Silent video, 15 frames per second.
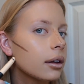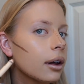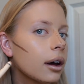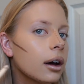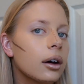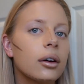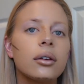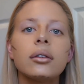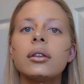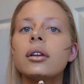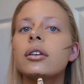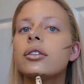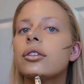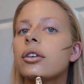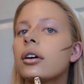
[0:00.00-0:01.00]
down
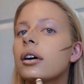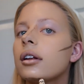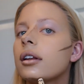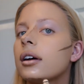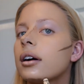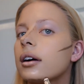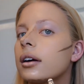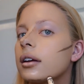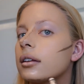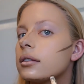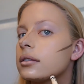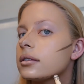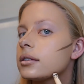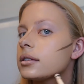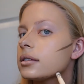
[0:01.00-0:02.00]
the
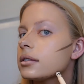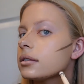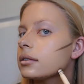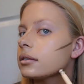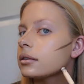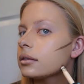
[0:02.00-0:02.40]
jawlines,